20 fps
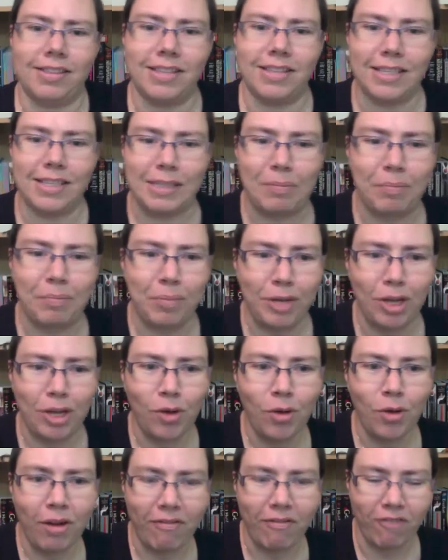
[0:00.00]
this is
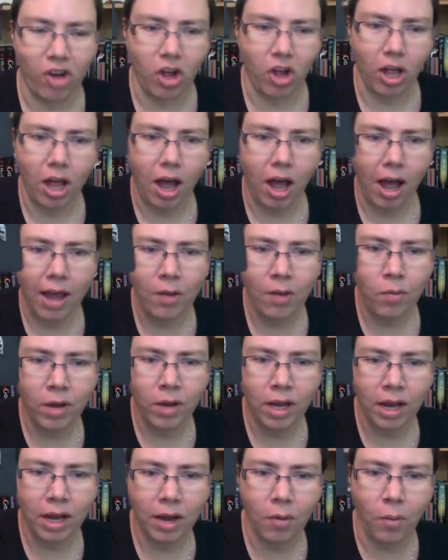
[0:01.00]
beautiful. I
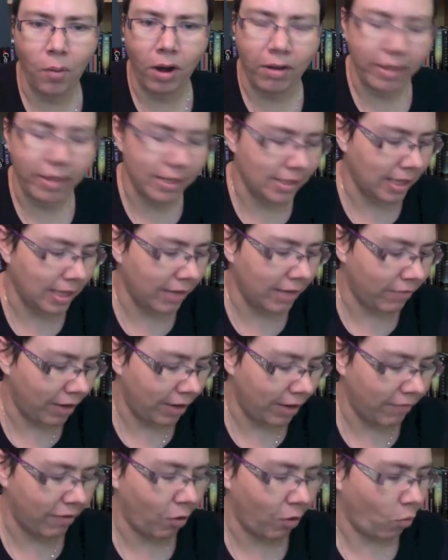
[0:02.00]
would wear this
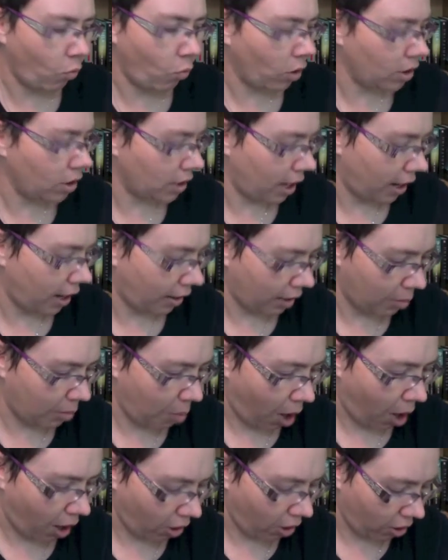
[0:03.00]
even if it weren't a Harry
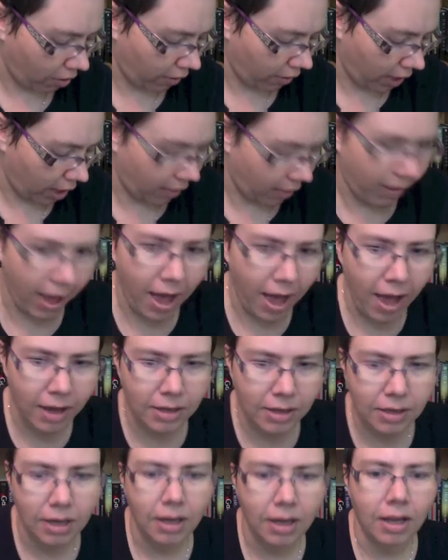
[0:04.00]
Potter thing.
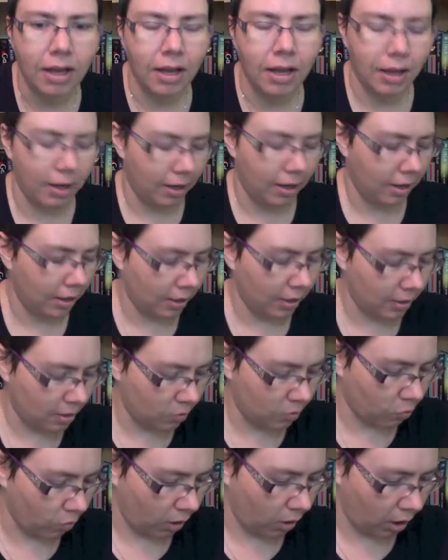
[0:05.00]
That
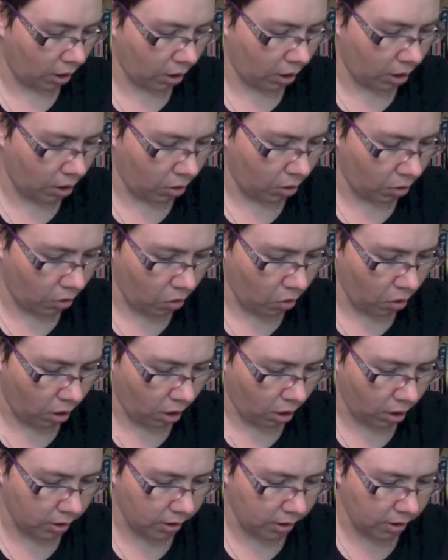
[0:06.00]
is really
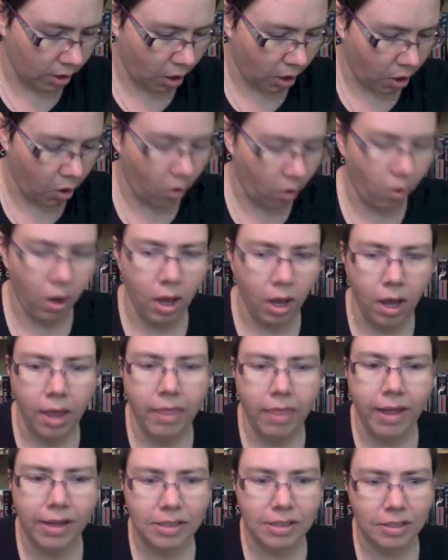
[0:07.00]
cool. So
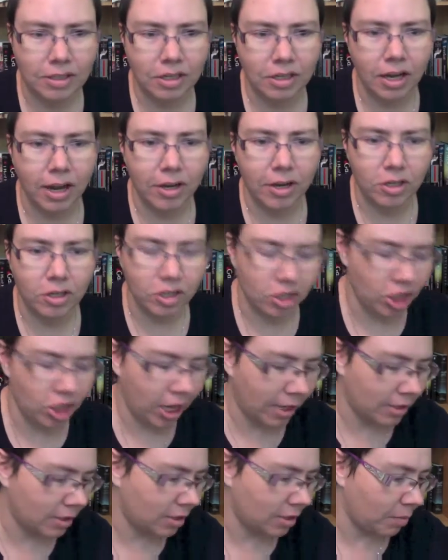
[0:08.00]
that's, I
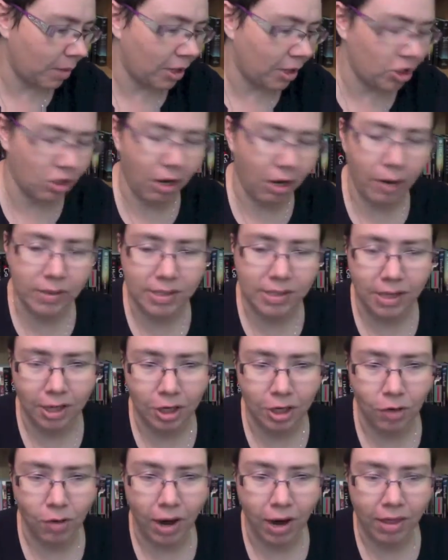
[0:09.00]
checked to make sure I was
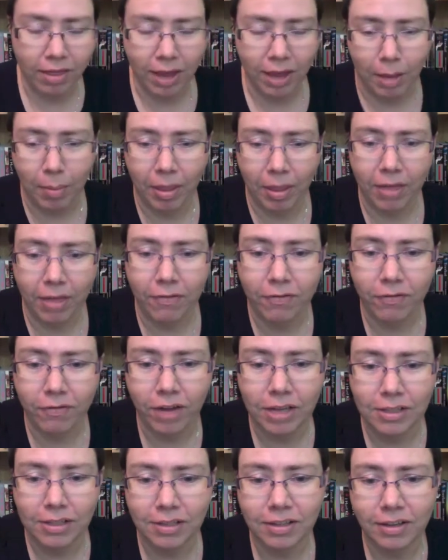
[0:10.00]
telling you the right thing, but the,
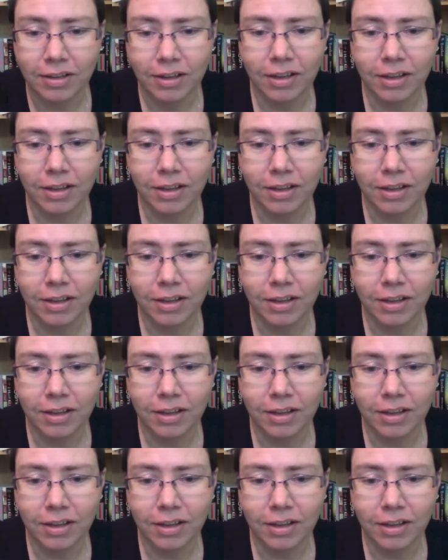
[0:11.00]
as